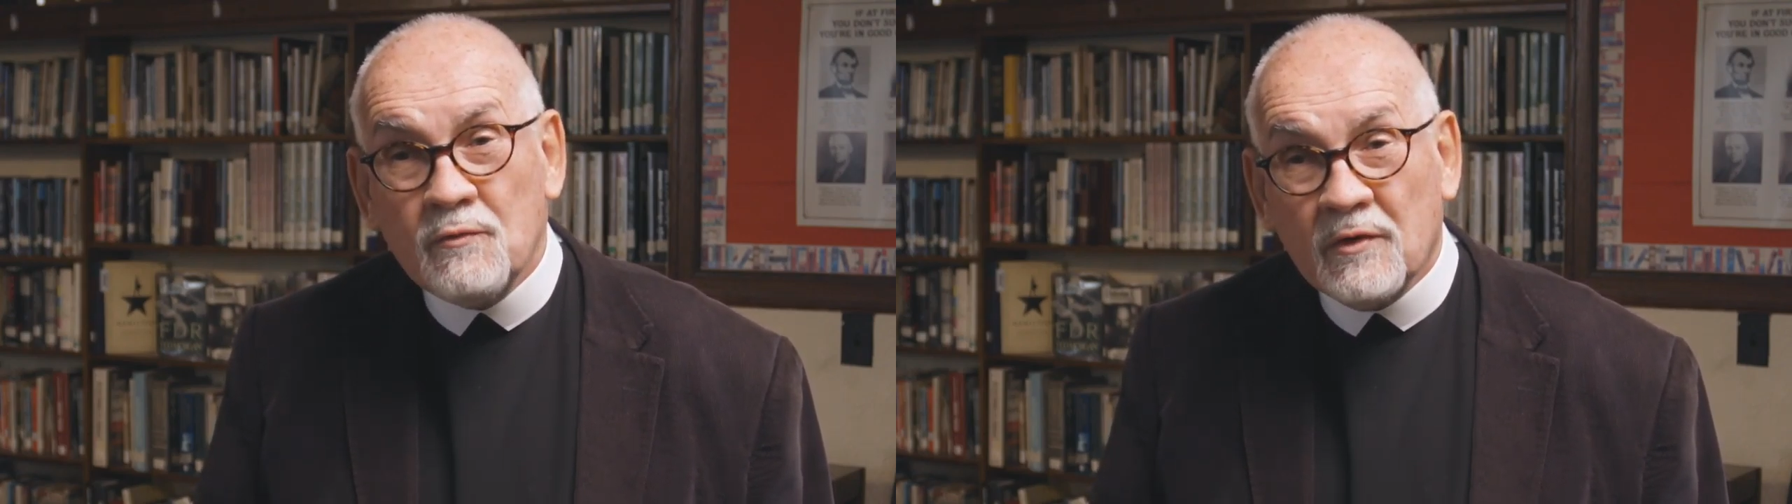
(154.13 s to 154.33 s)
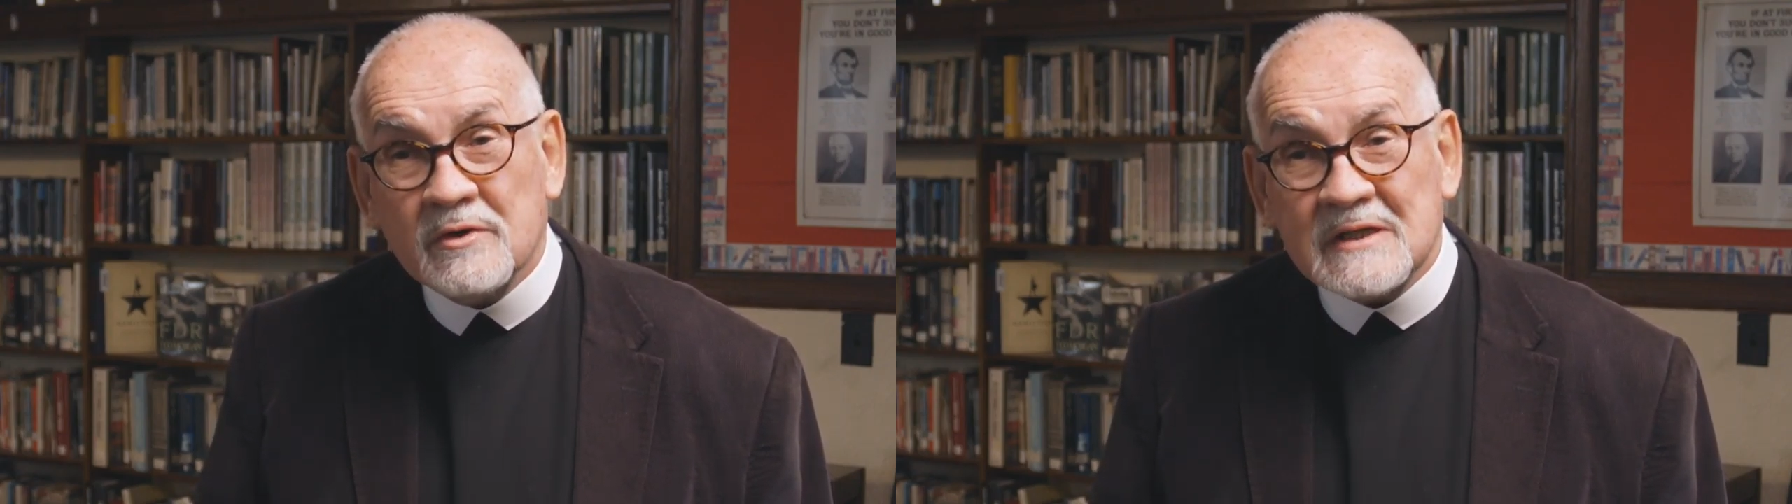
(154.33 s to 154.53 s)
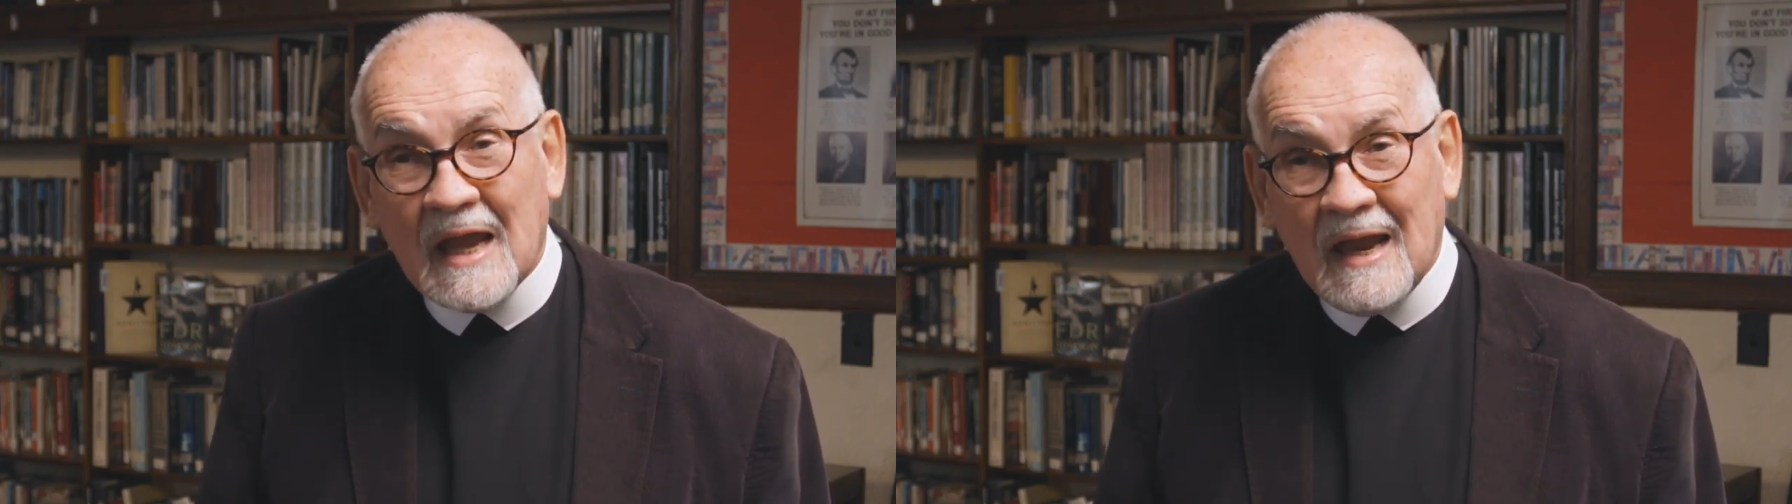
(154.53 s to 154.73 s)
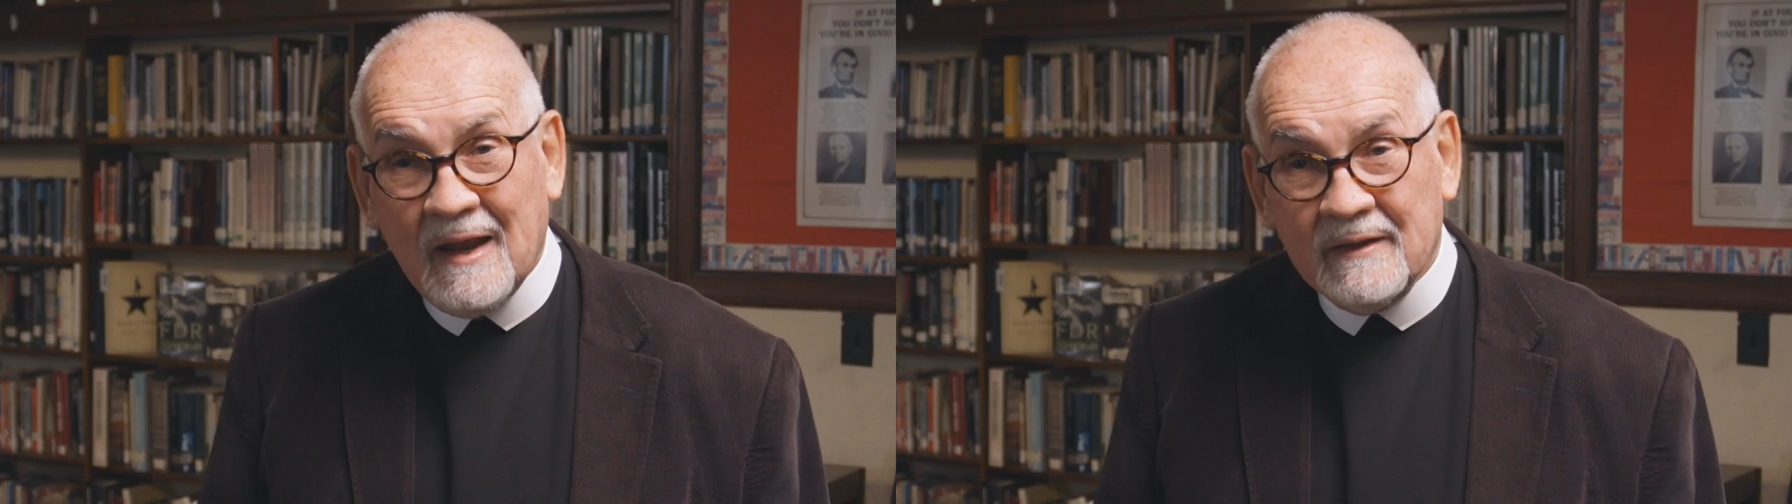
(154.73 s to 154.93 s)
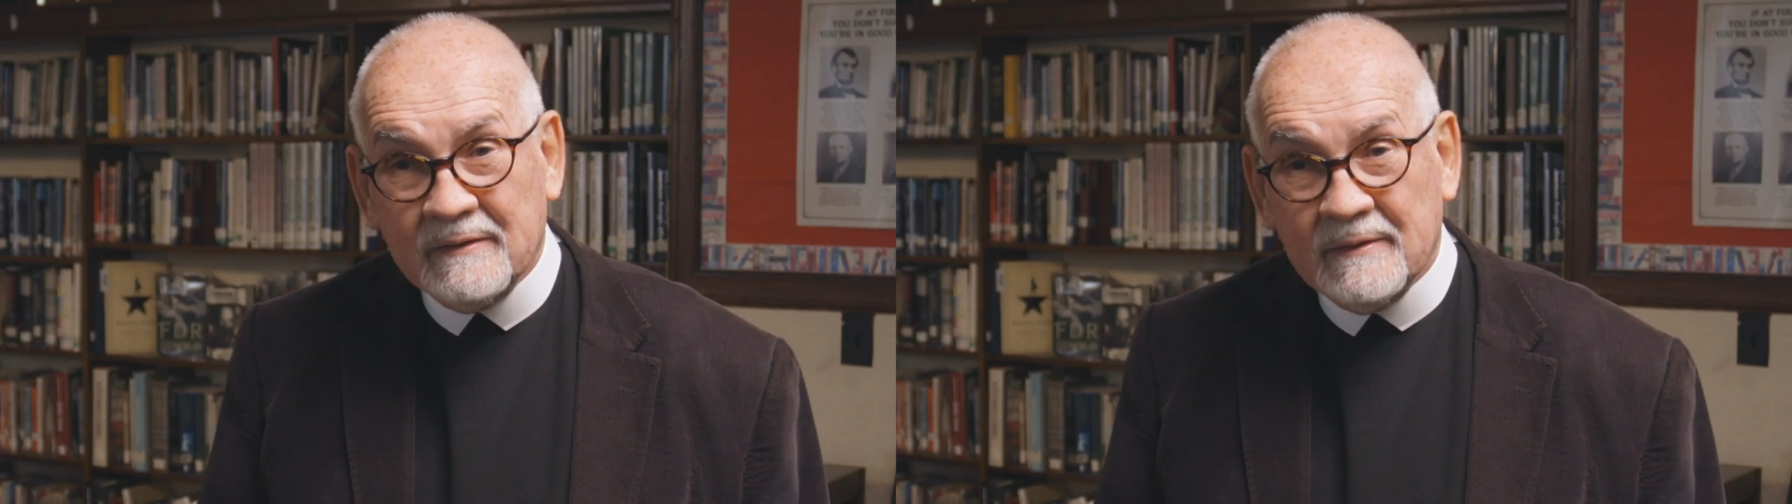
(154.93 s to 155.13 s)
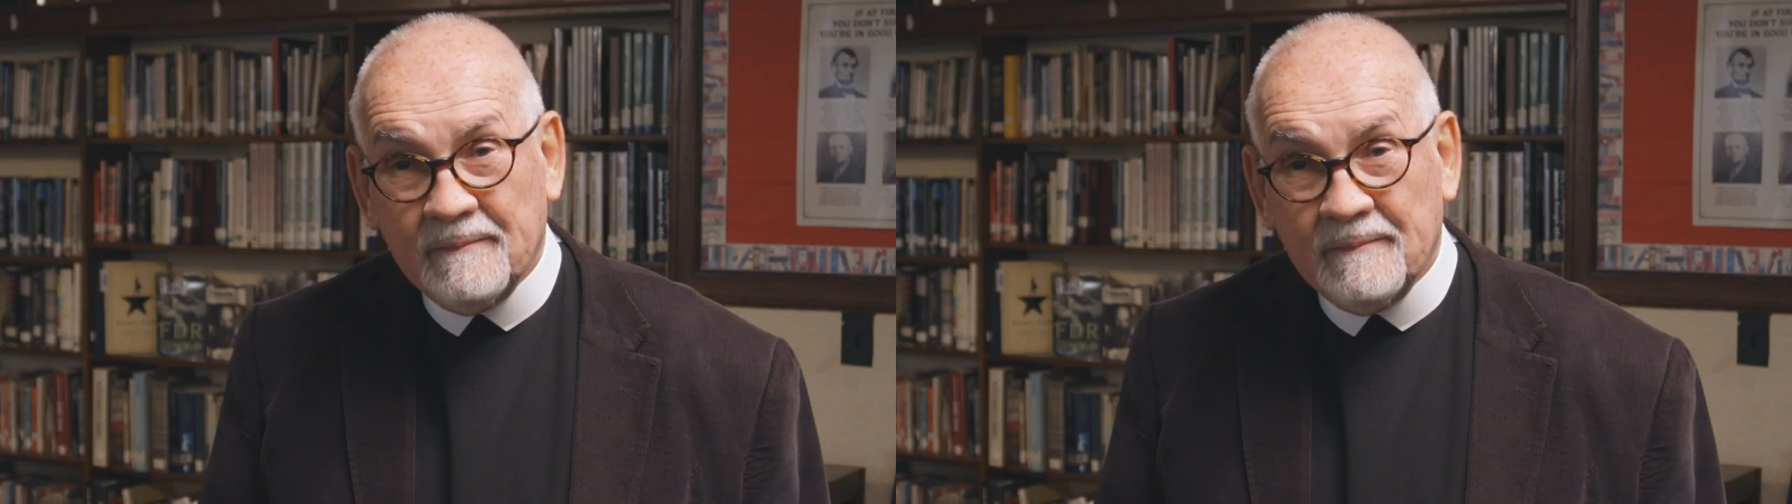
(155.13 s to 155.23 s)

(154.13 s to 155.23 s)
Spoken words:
firsthand.